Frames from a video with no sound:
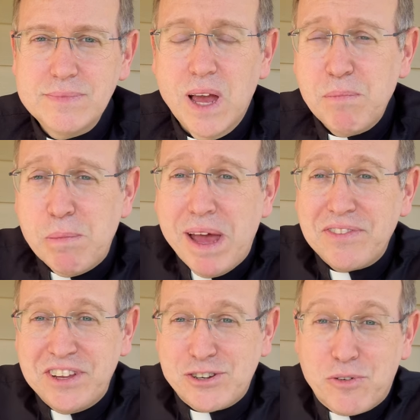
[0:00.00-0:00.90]
I'm a
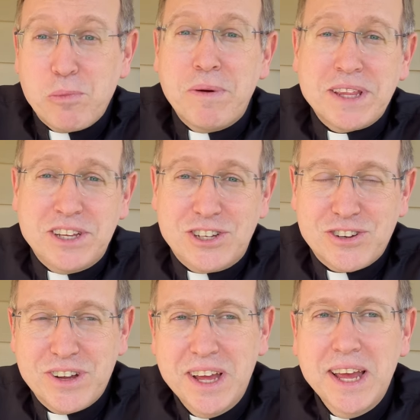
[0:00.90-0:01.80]
math teacher, former math
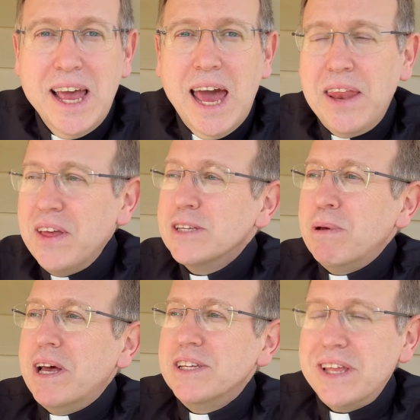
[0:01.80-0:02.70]
teacher. And I think it's
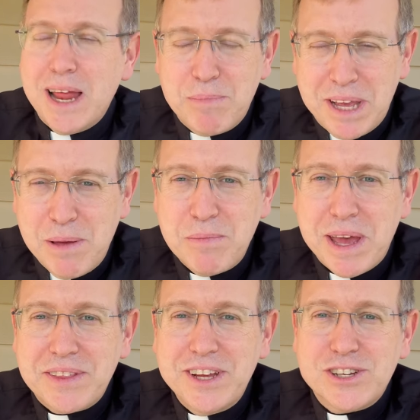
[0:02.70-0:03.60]
because of that I became a
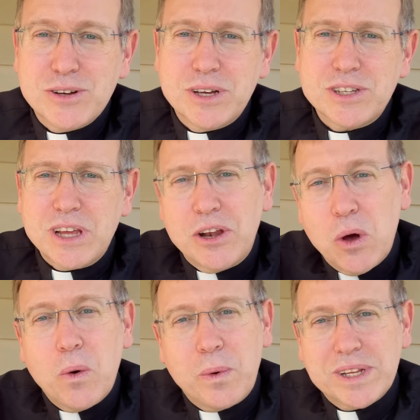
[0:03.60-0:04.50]
math teacher, because I
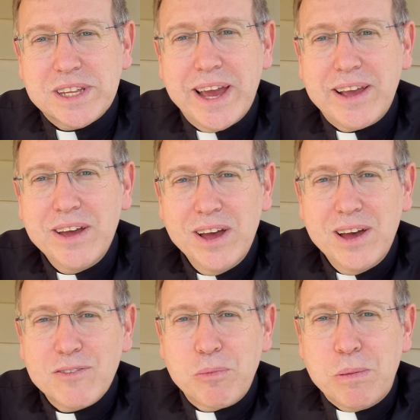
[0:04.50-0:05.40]
know what it's like
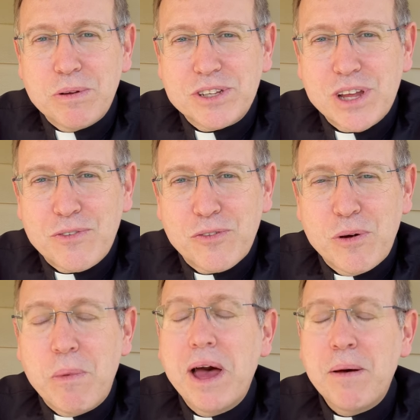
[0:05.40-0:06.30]
for people to suffer
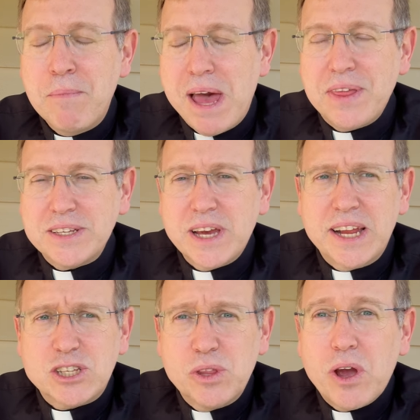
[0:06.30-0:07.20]
from math
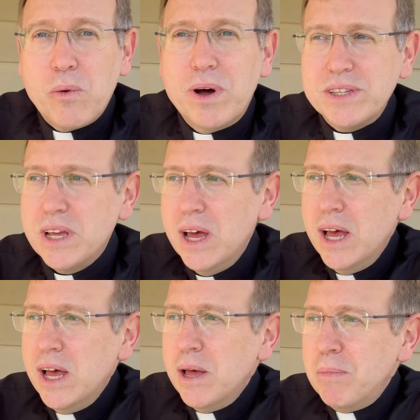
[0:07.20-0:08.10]
anxiety. So there I was,
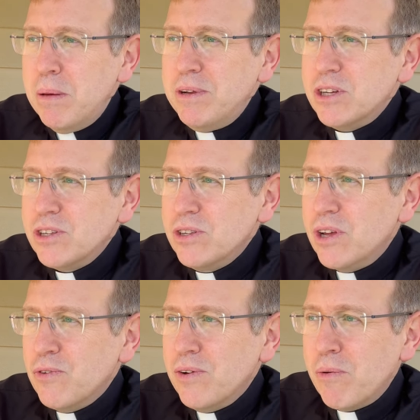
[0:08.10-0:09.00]
maybe just
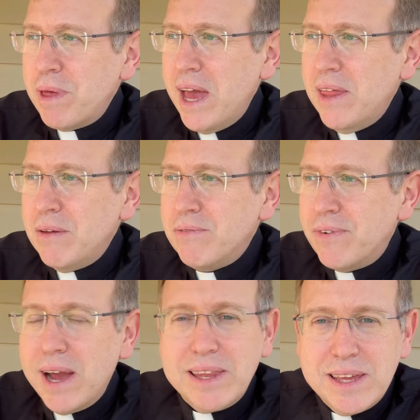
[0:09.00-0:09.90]
suffering from that. And then
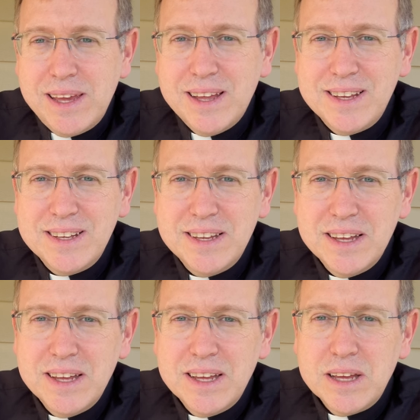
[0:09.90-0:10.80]
finally,
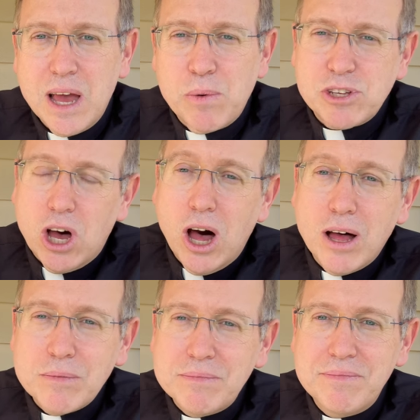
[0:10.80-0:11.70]
I was
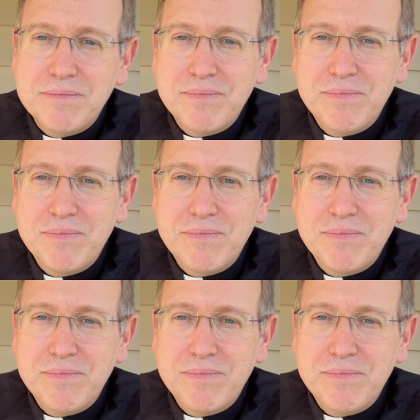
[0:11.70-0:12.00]
calm